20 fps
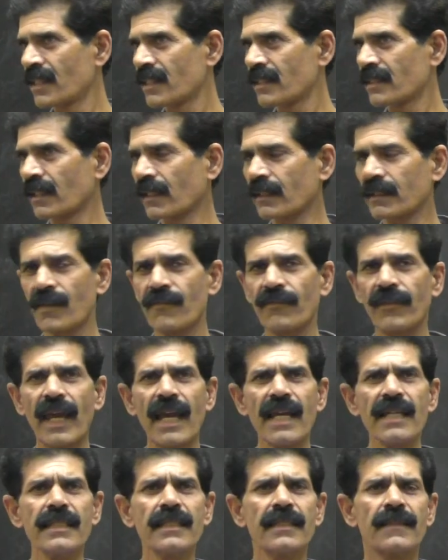
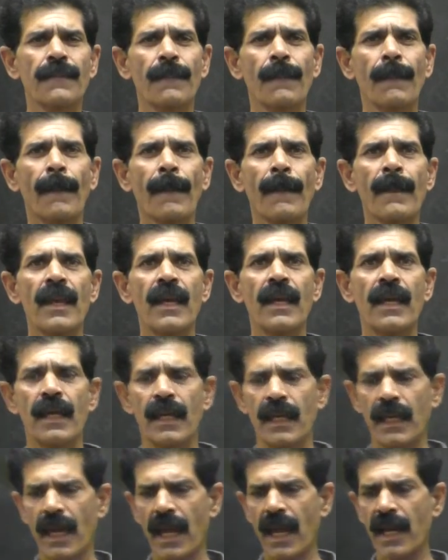Circumflex,
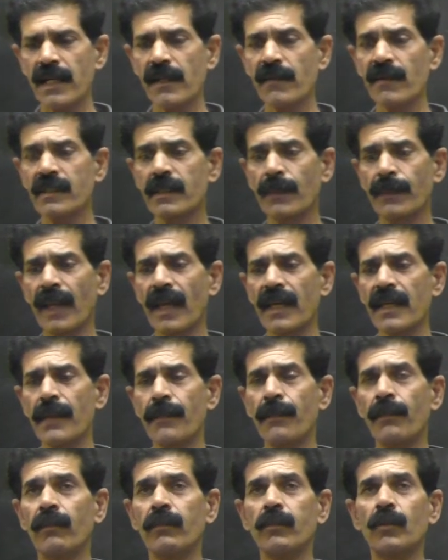and it will supply
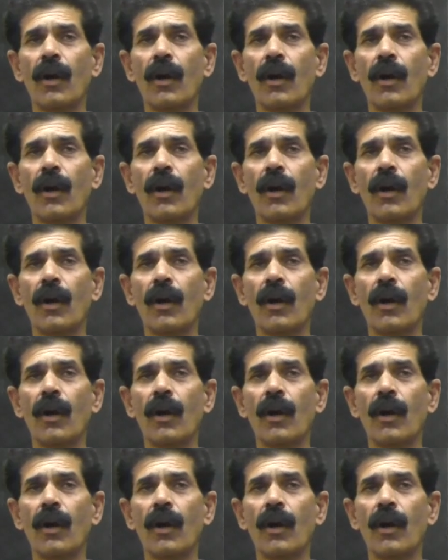a